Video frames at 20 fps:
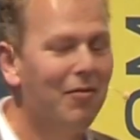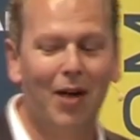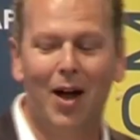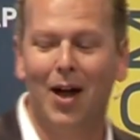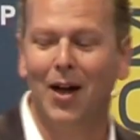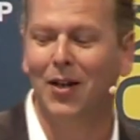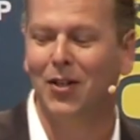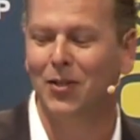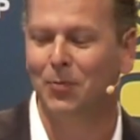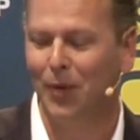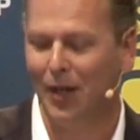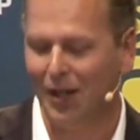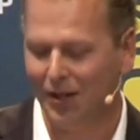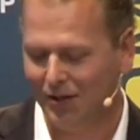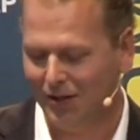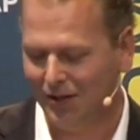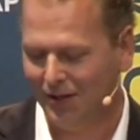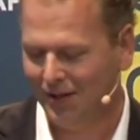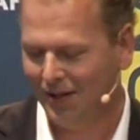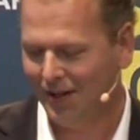higher
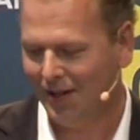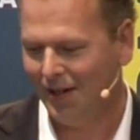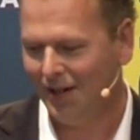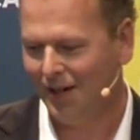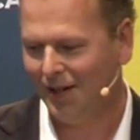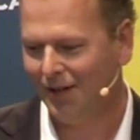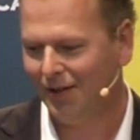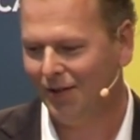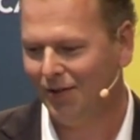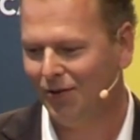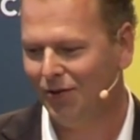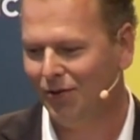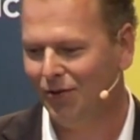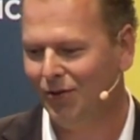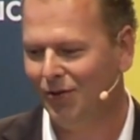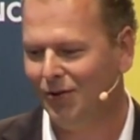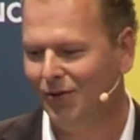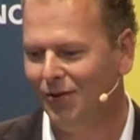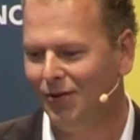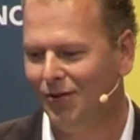speeds
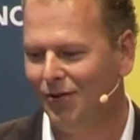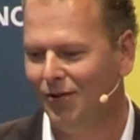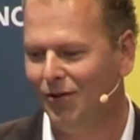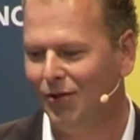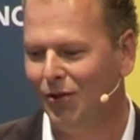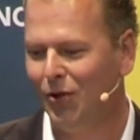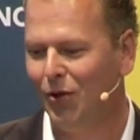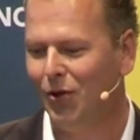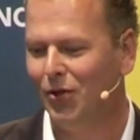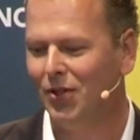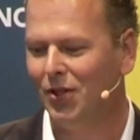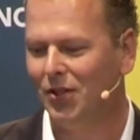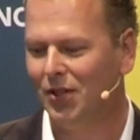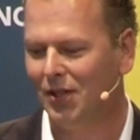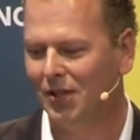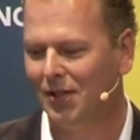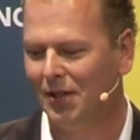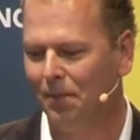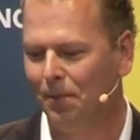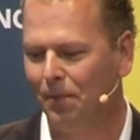to use the
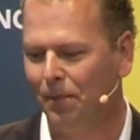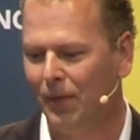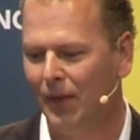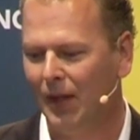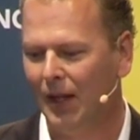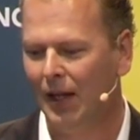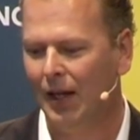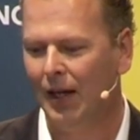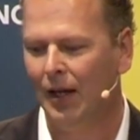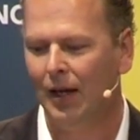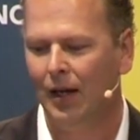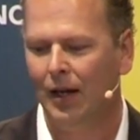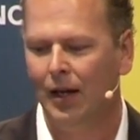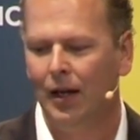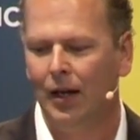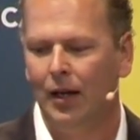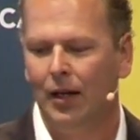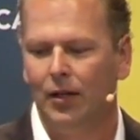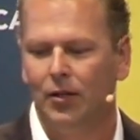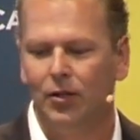system.
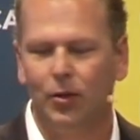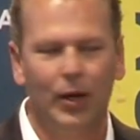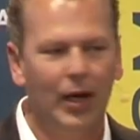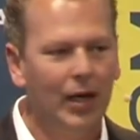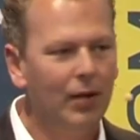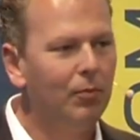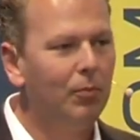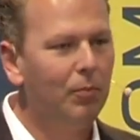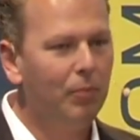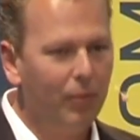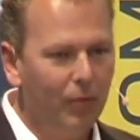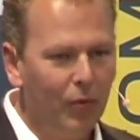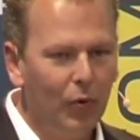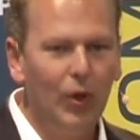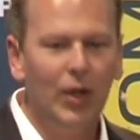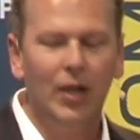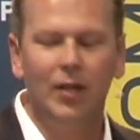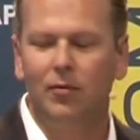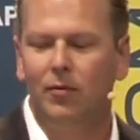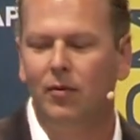So again,
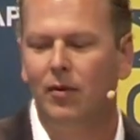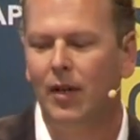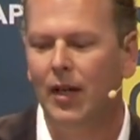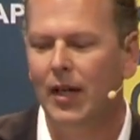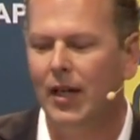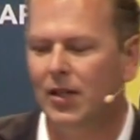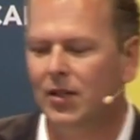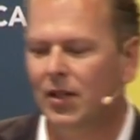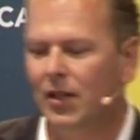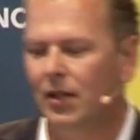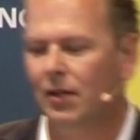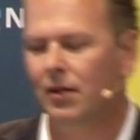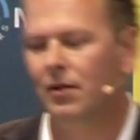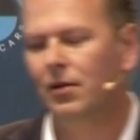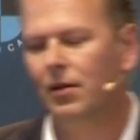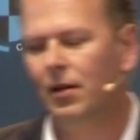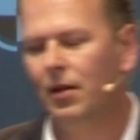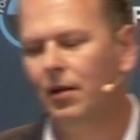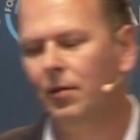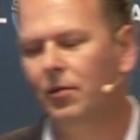really easy
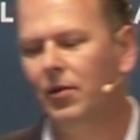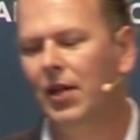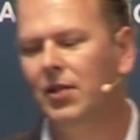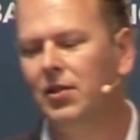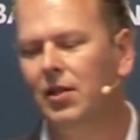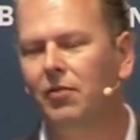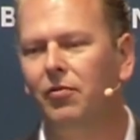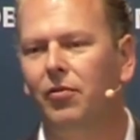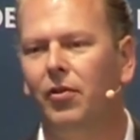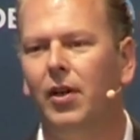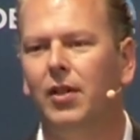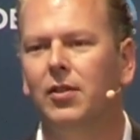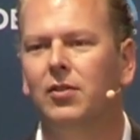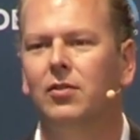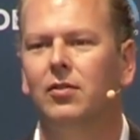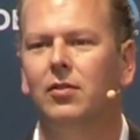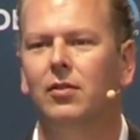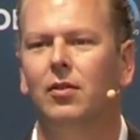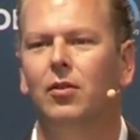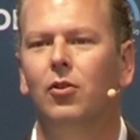testing for
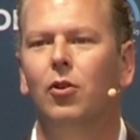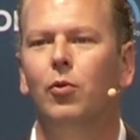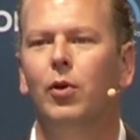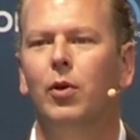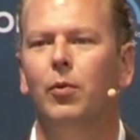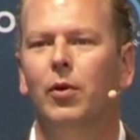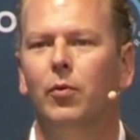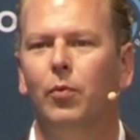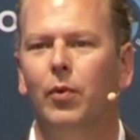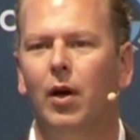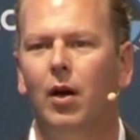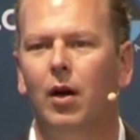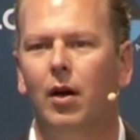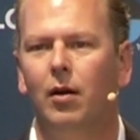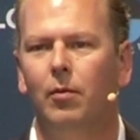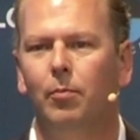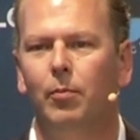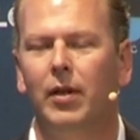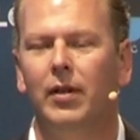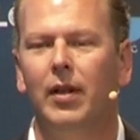us, knowing what we
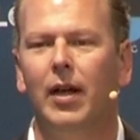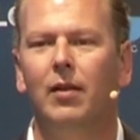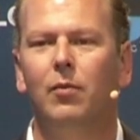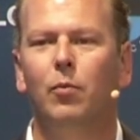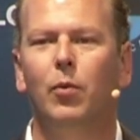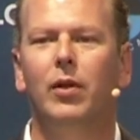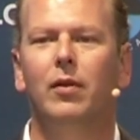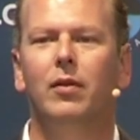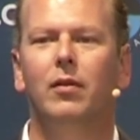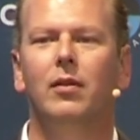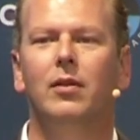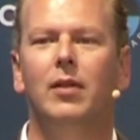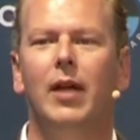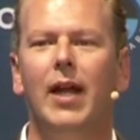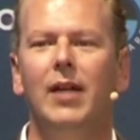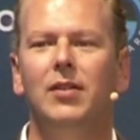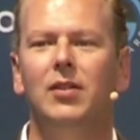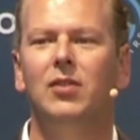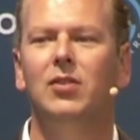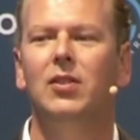are, but then with
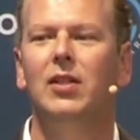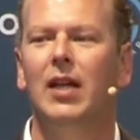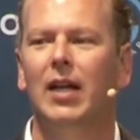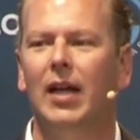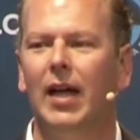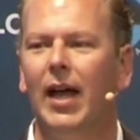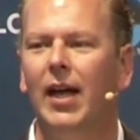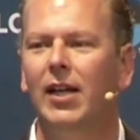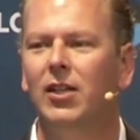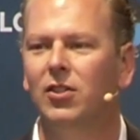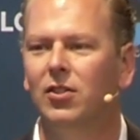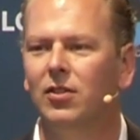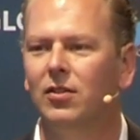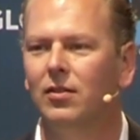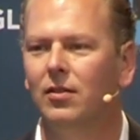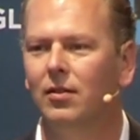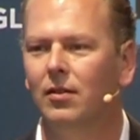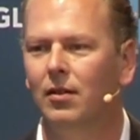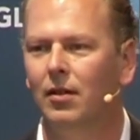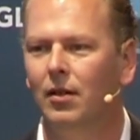ACC
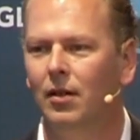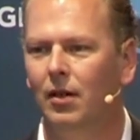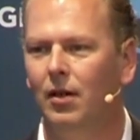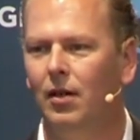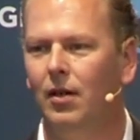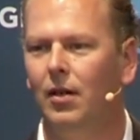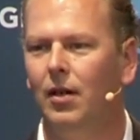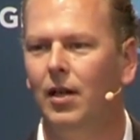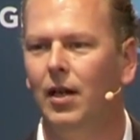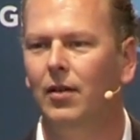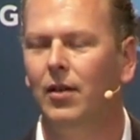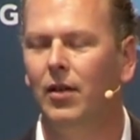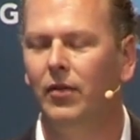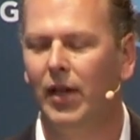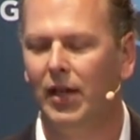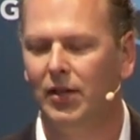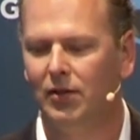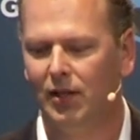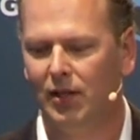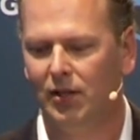engaged in the
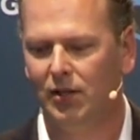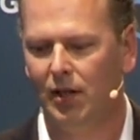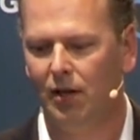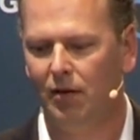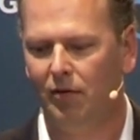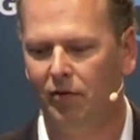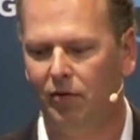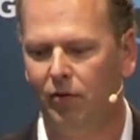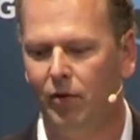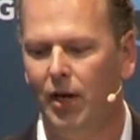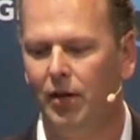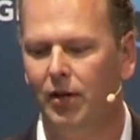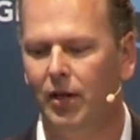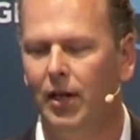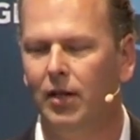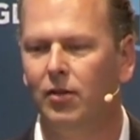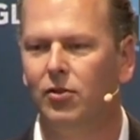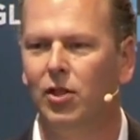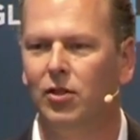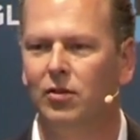test itself, rather
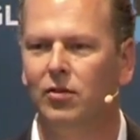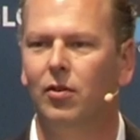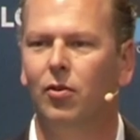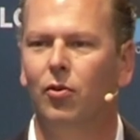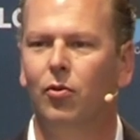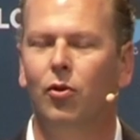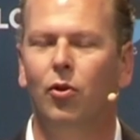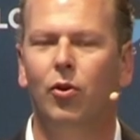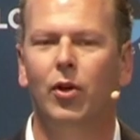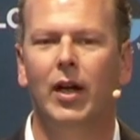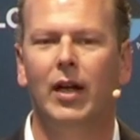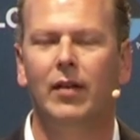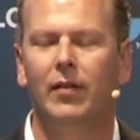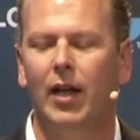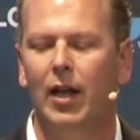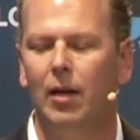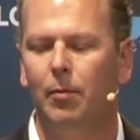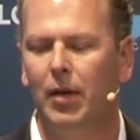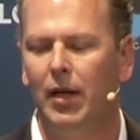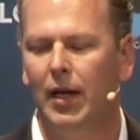than just looking at
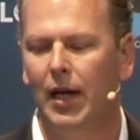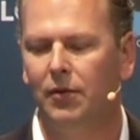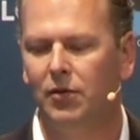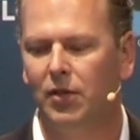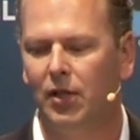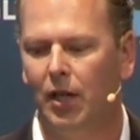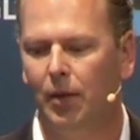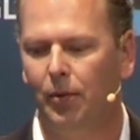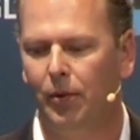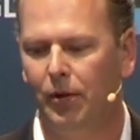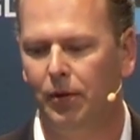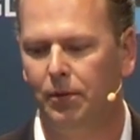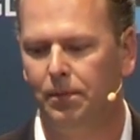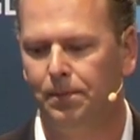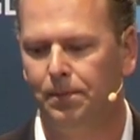AEB FCW.